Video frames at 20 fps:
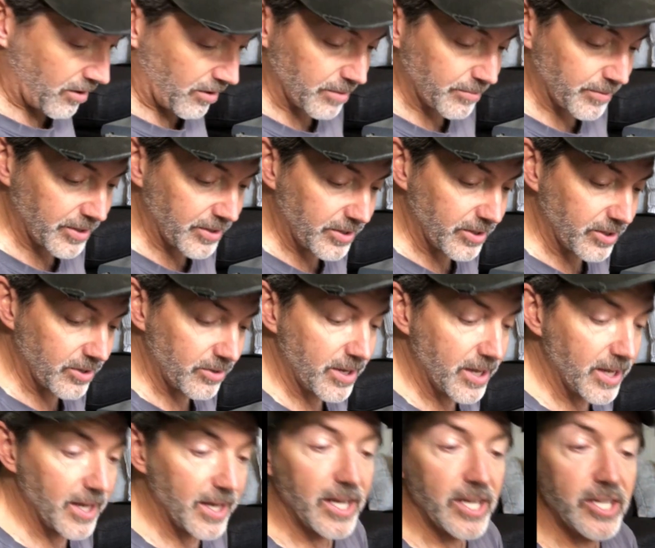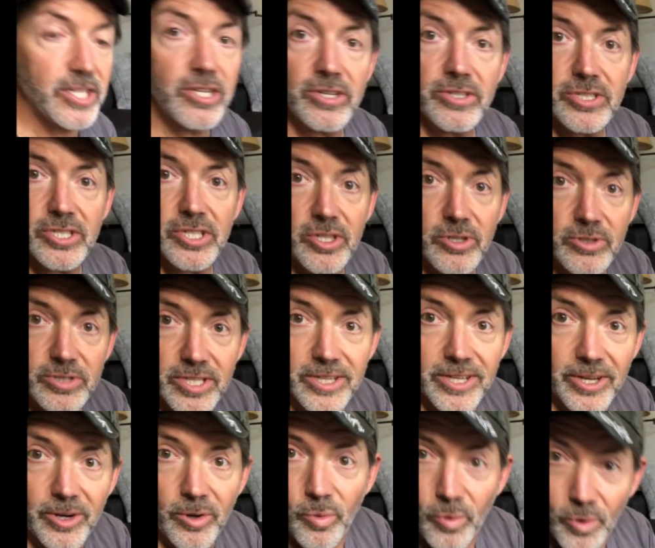all I'm gonna do is use
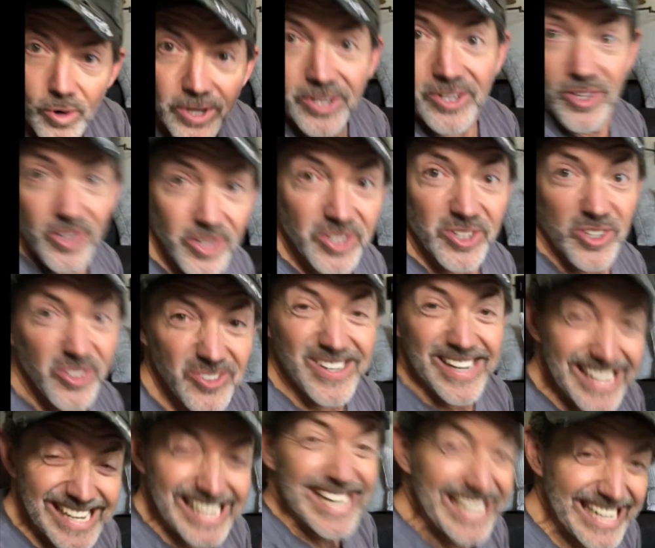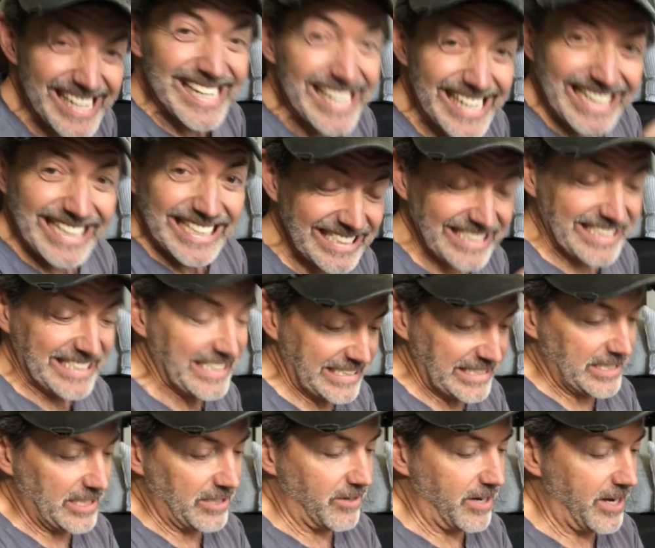a little wood glue.
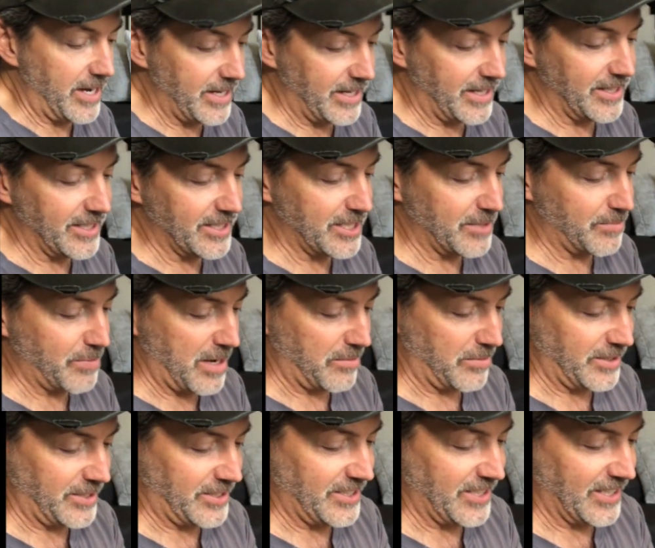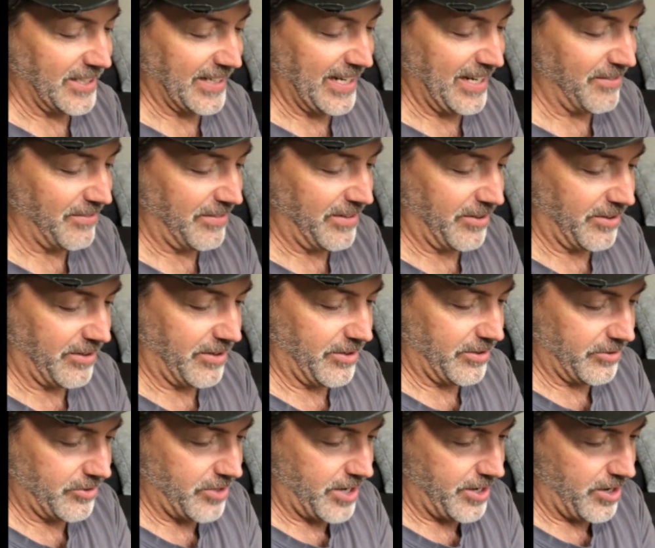All right, and this is probably stuck. I haven't
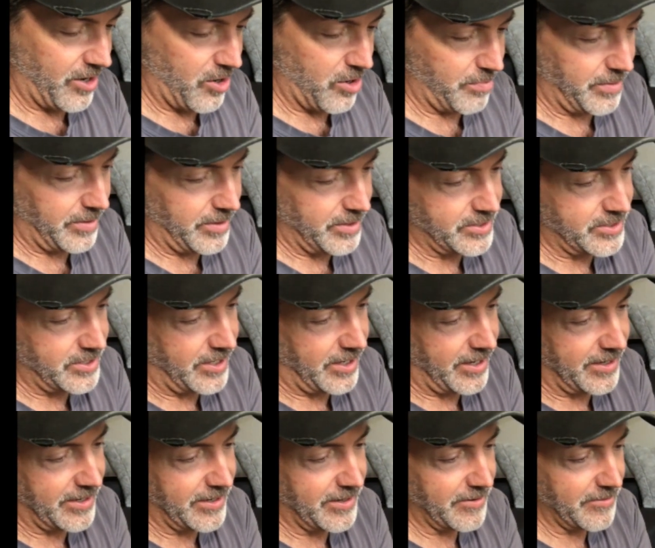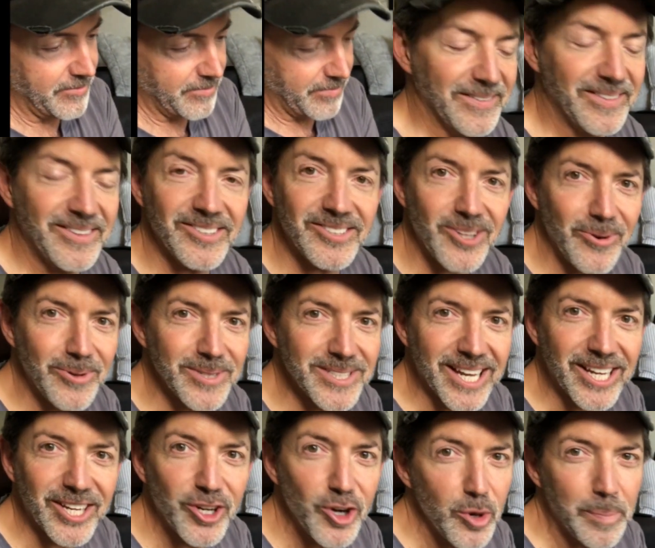tried to open this today. There's always
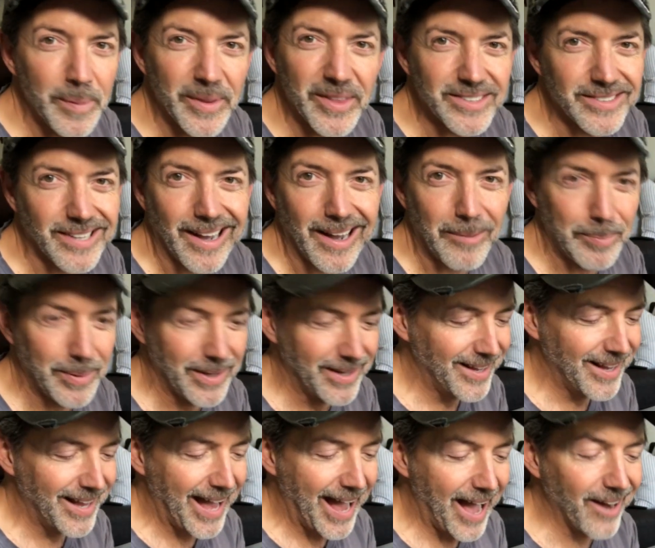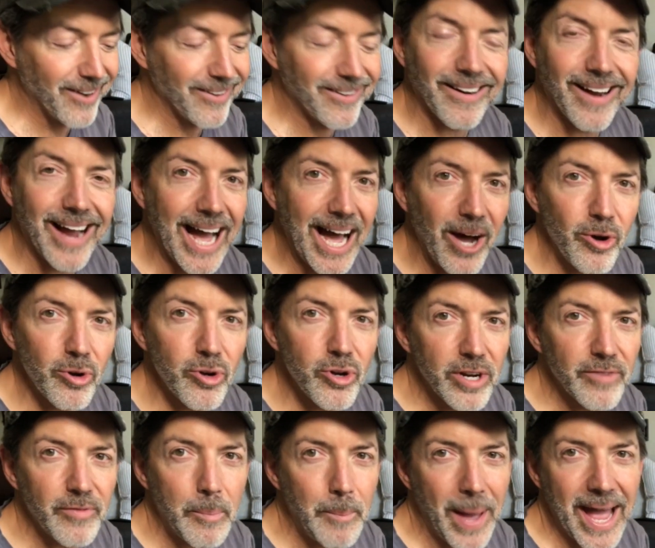like goop in the top. I don't care how good
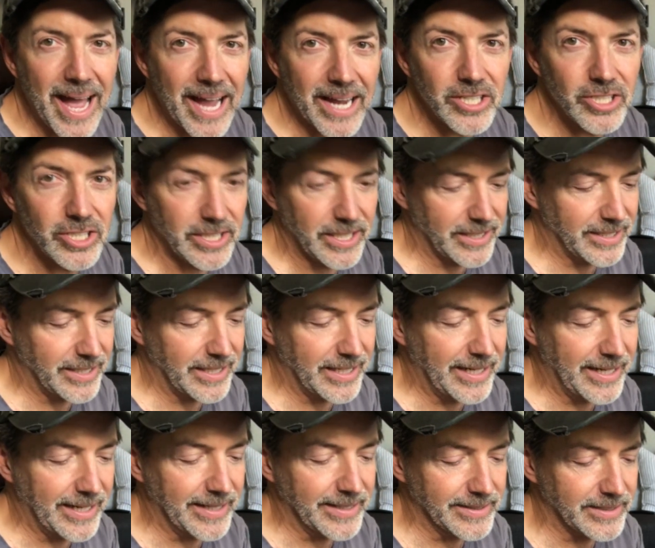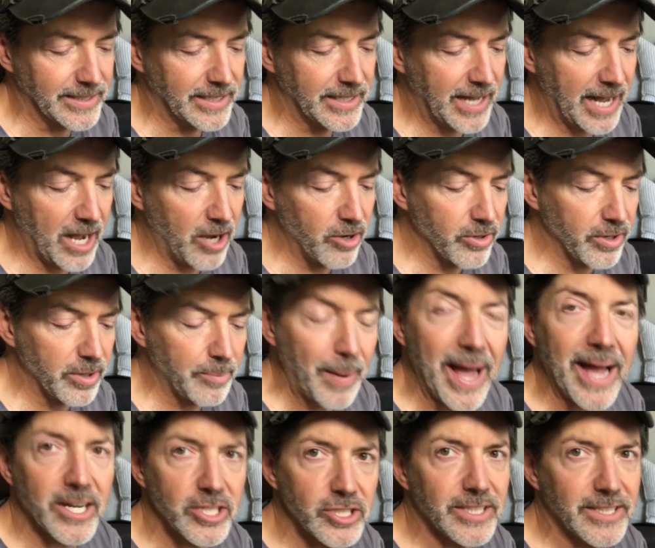of a packaging it is, how good a
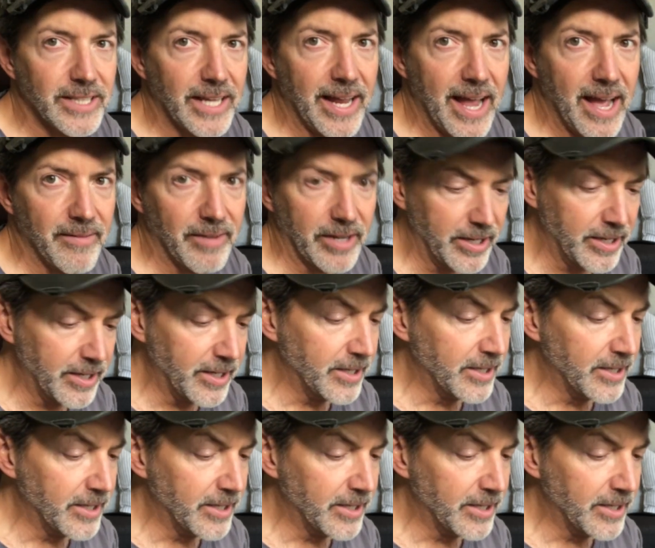packaging they have it.